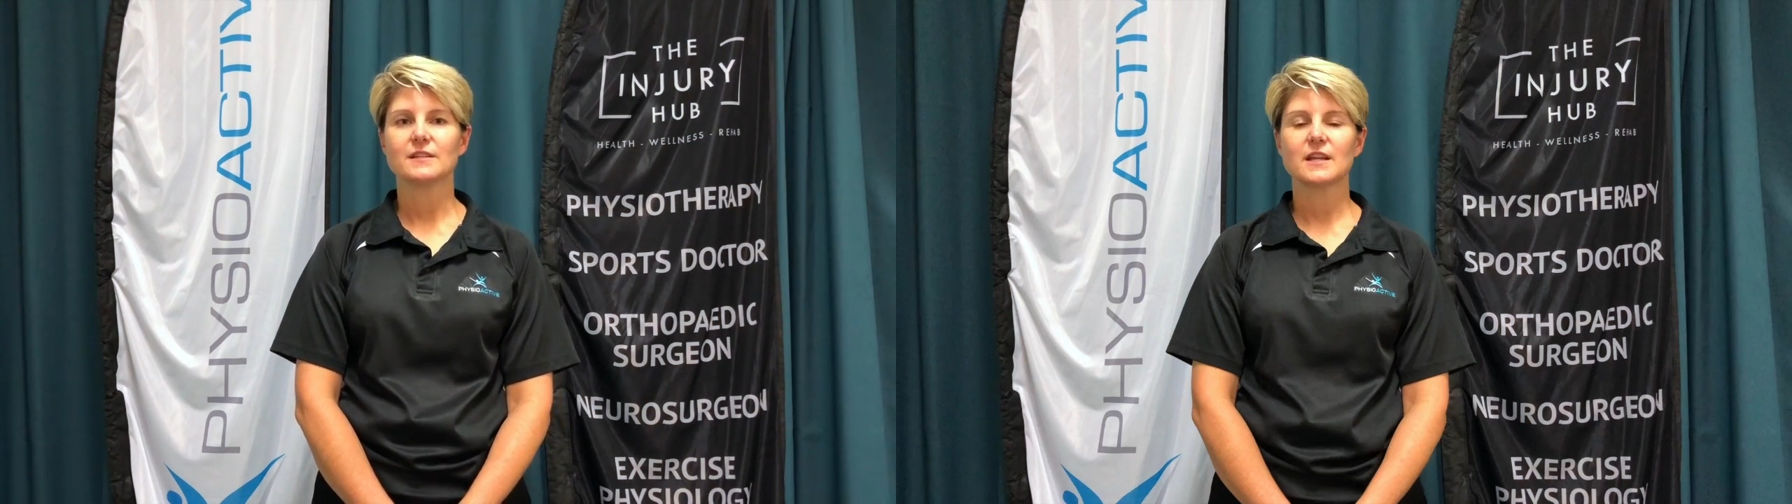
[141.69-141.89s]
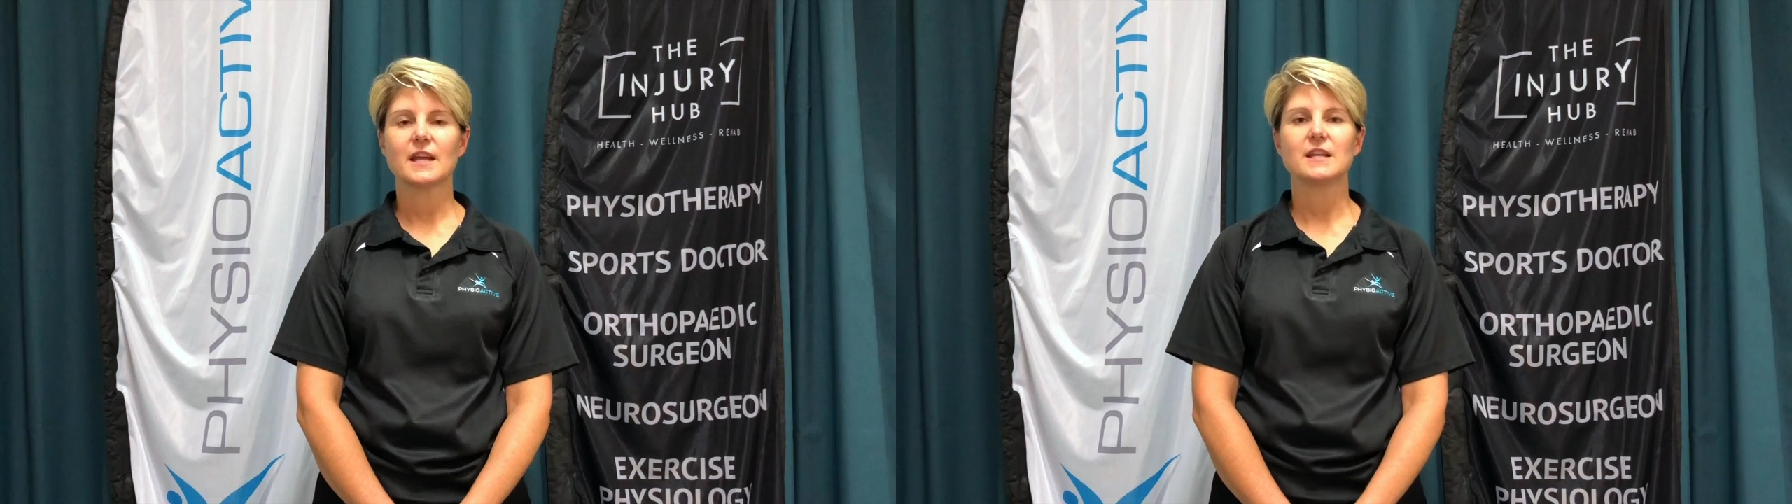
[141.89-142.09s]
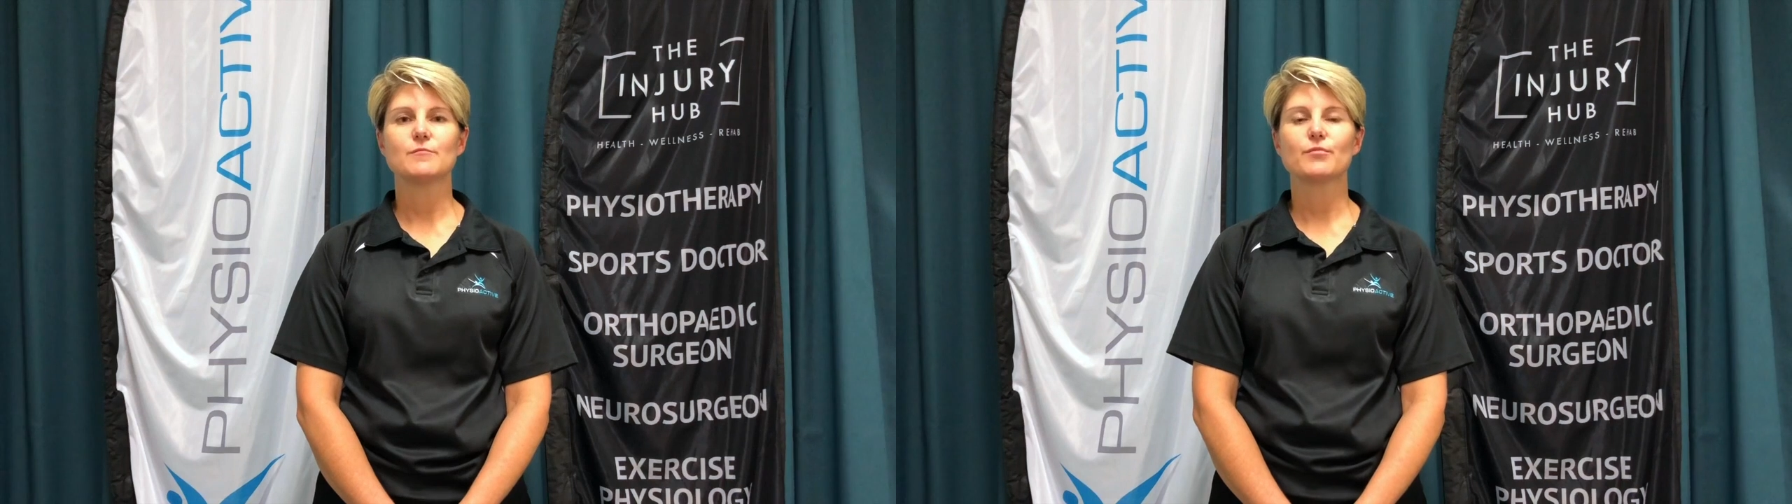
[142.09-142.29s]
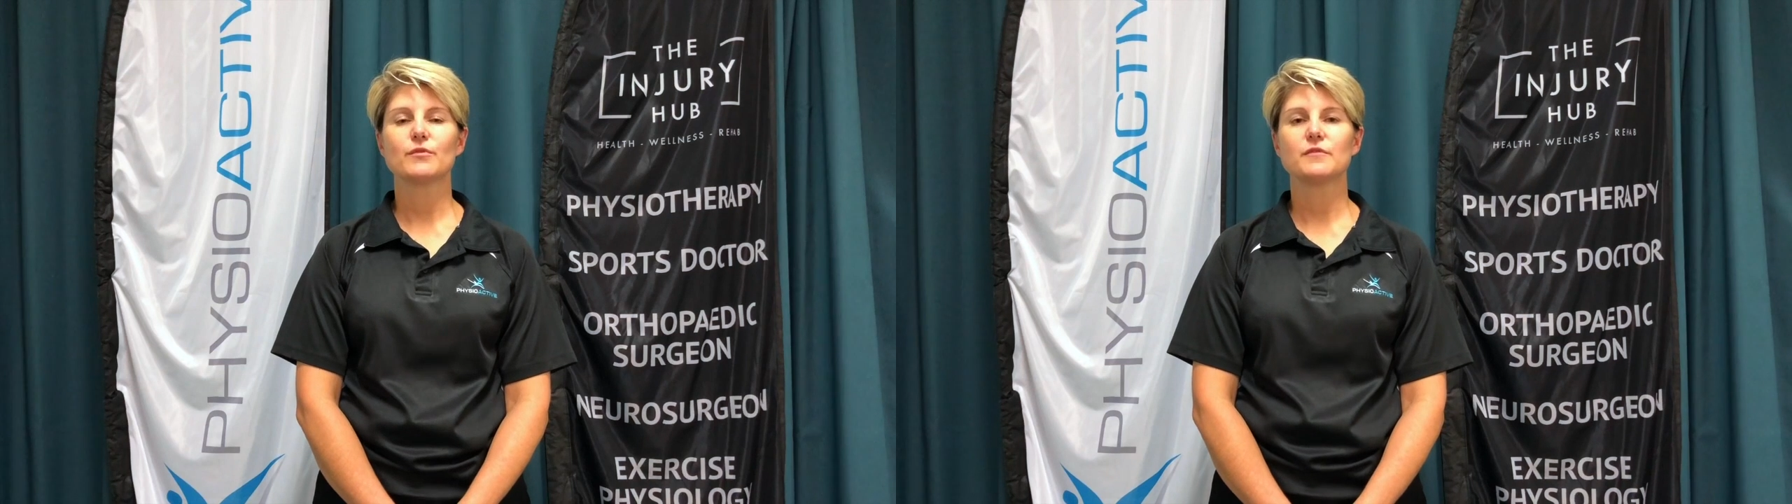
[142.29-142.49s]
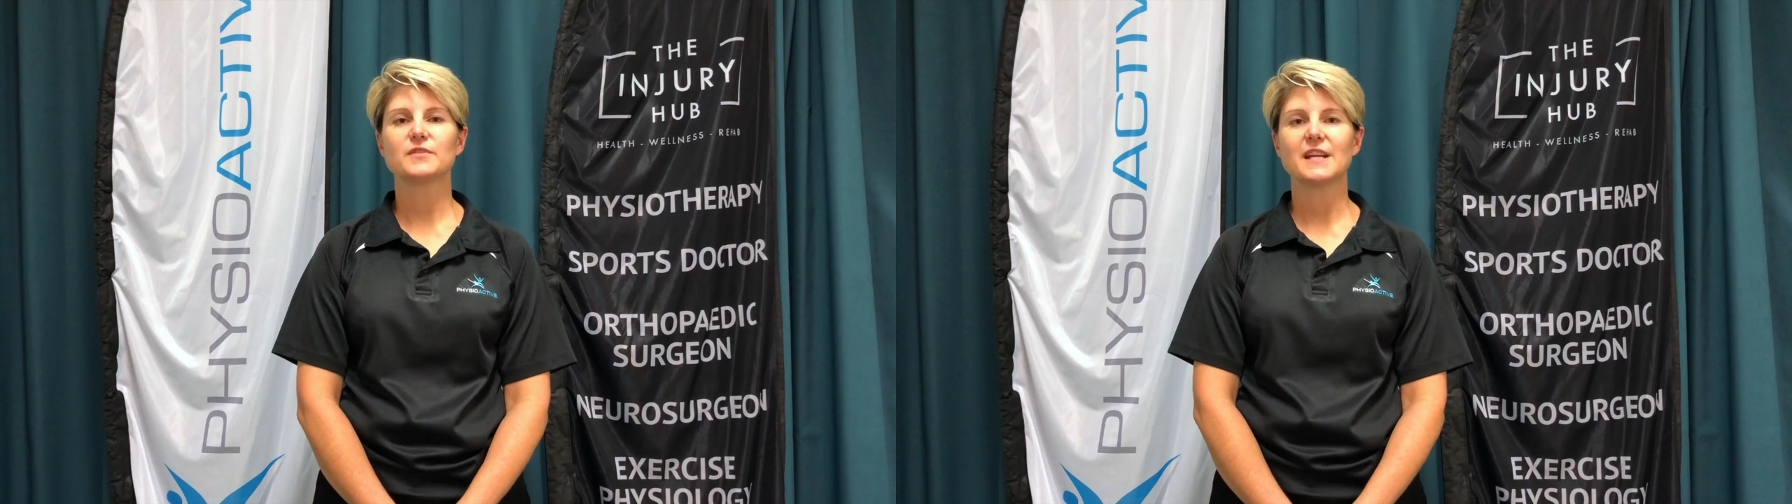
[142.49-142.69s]
can
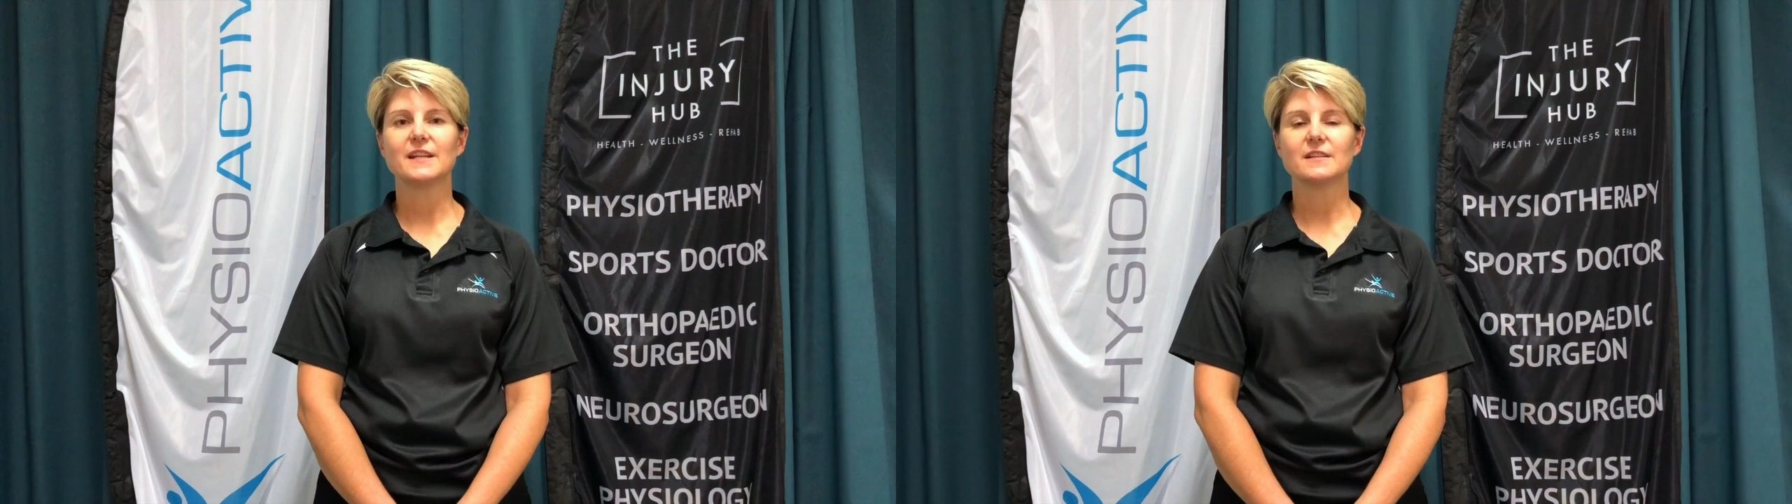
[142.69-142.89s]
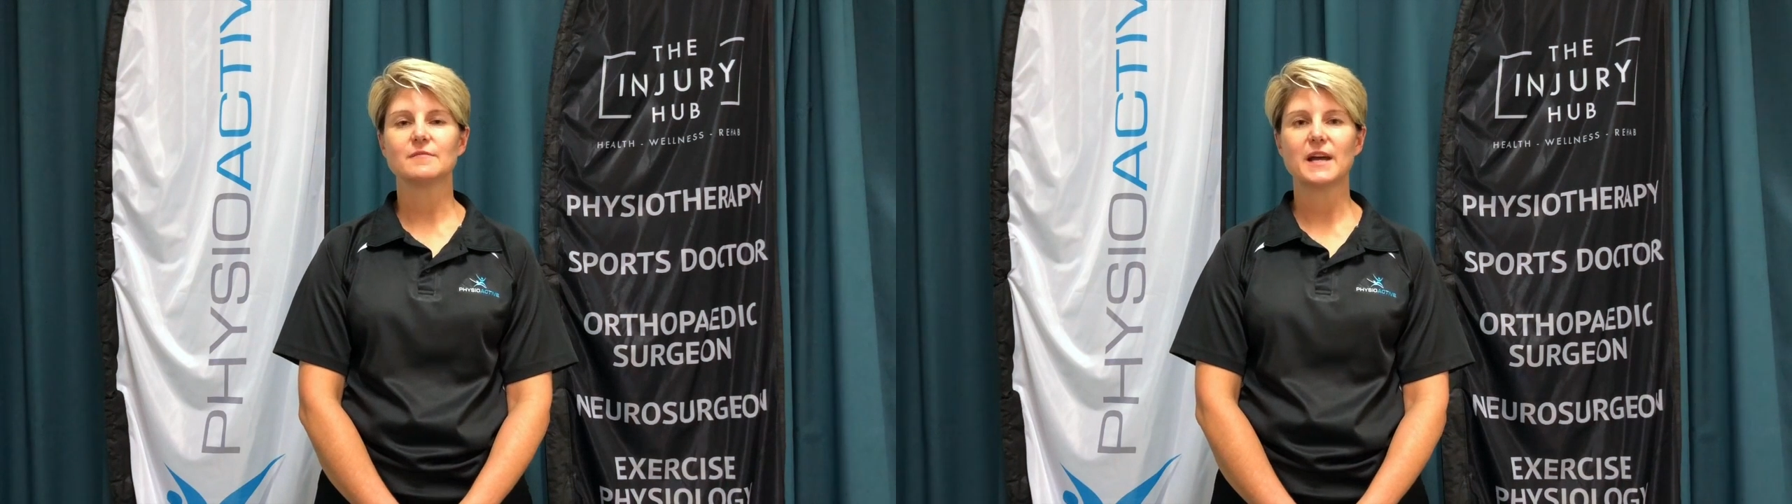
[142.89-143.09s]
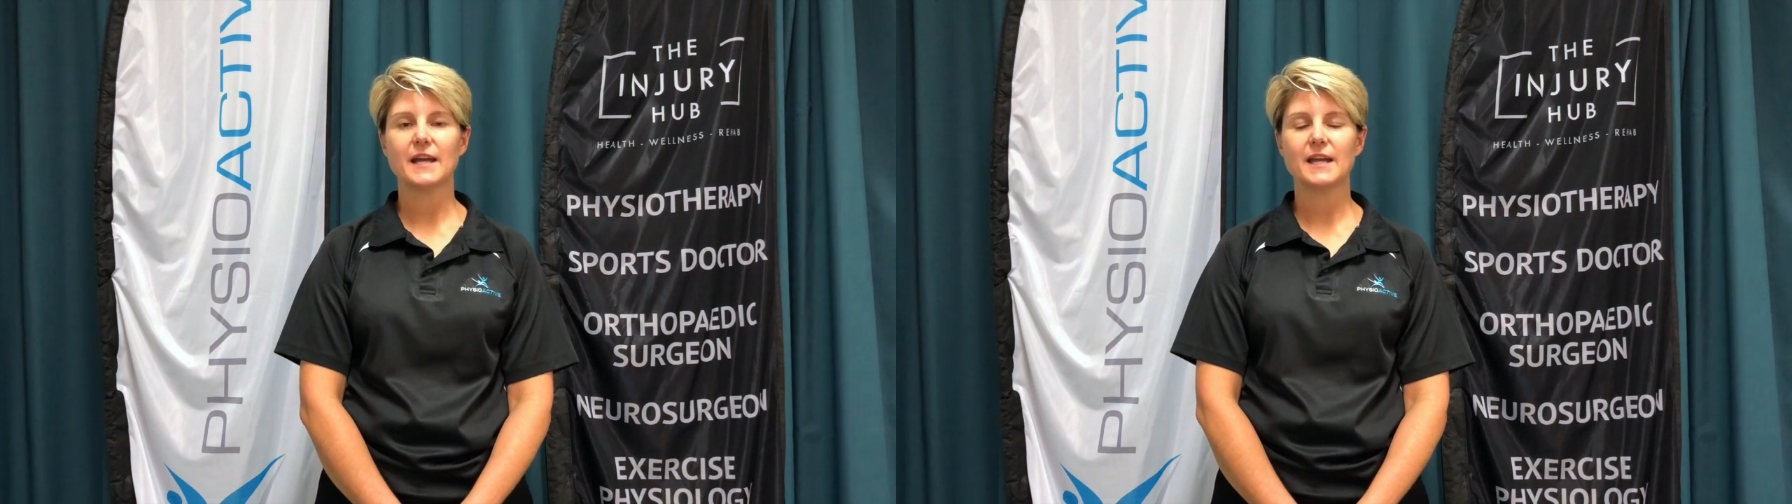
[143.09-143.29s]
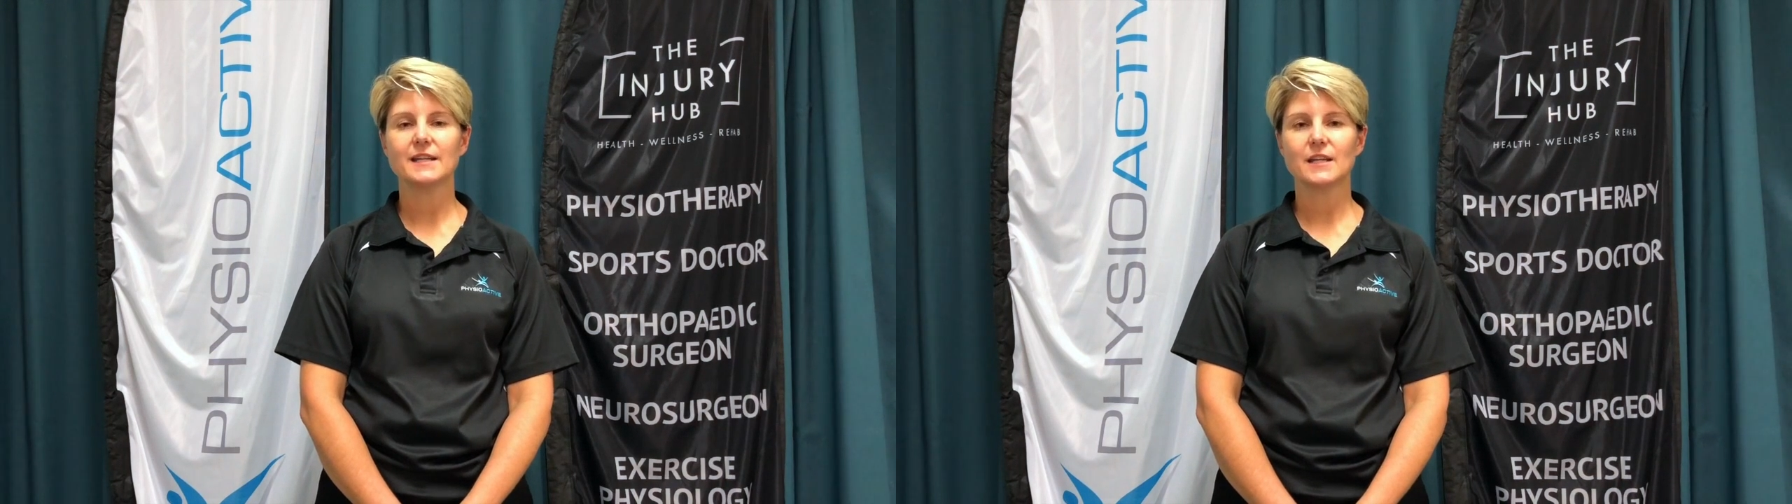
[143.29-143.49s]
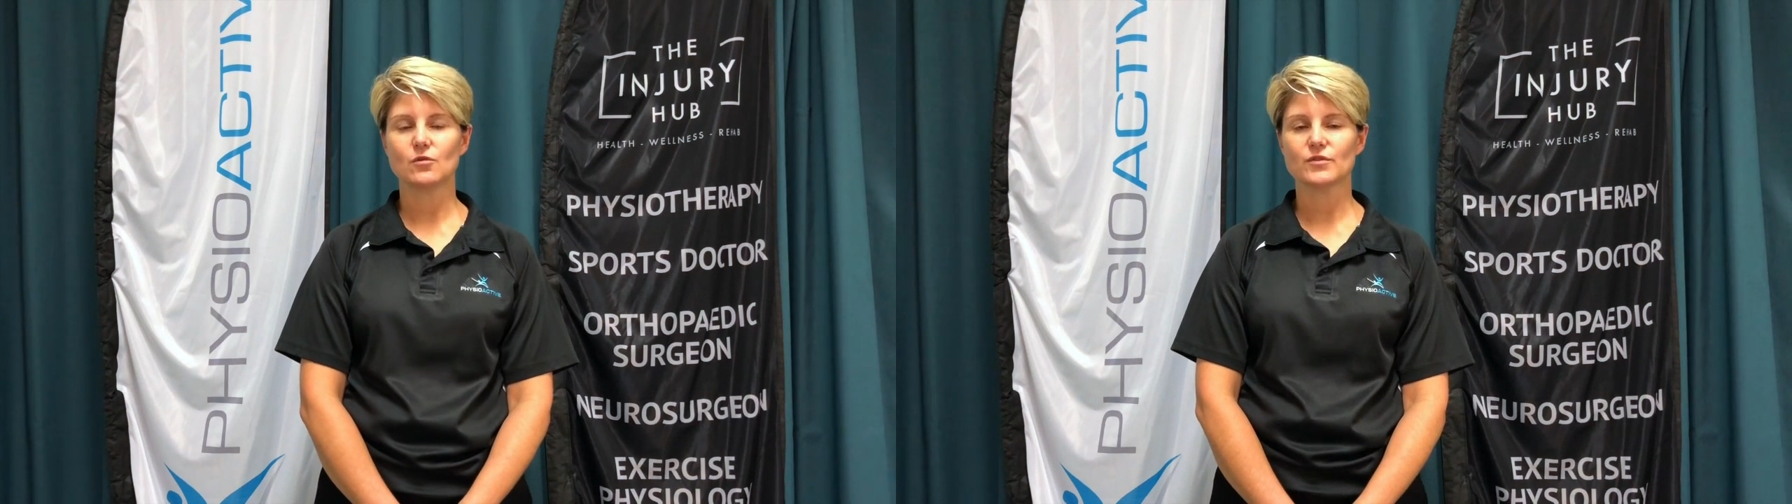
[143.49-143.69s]
improve tendon pain
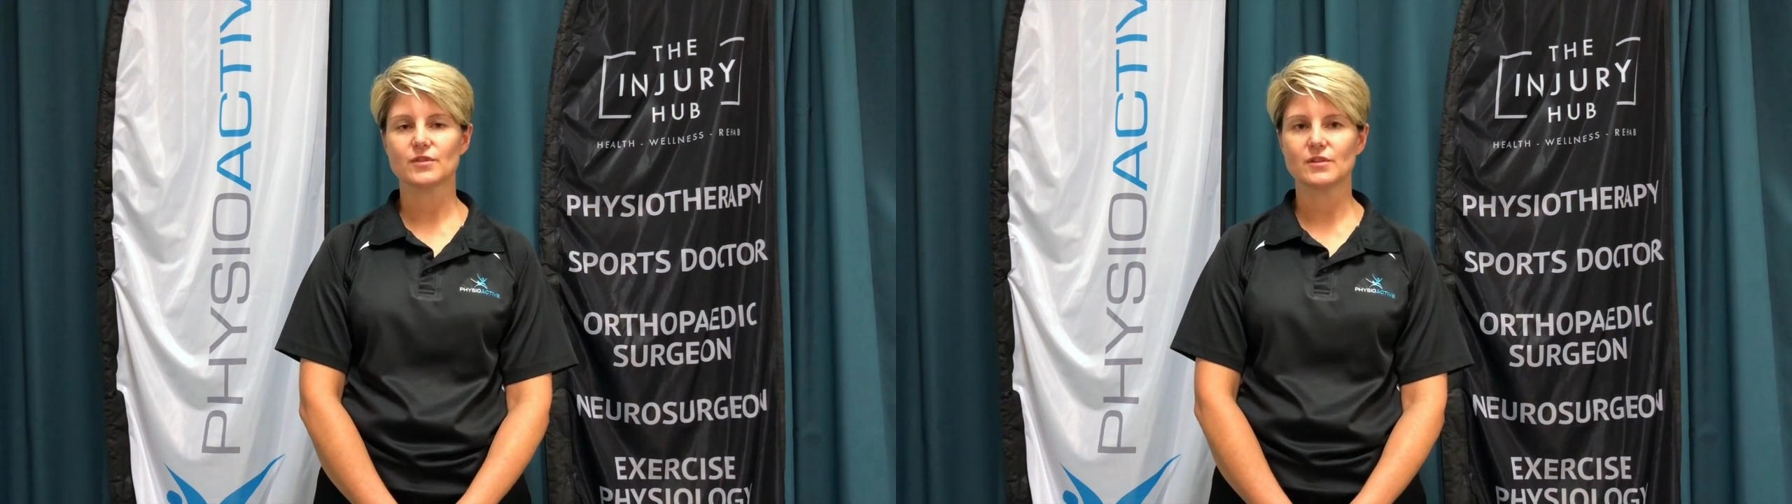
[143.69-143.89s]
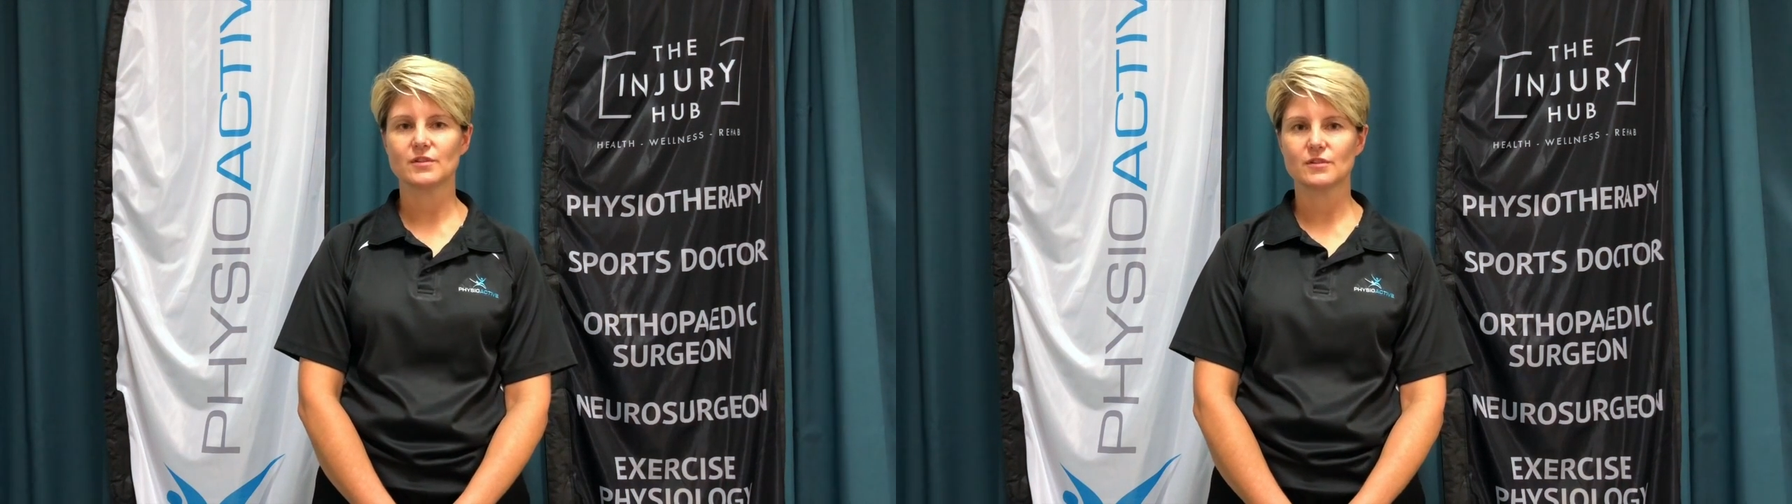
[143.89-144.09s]
and also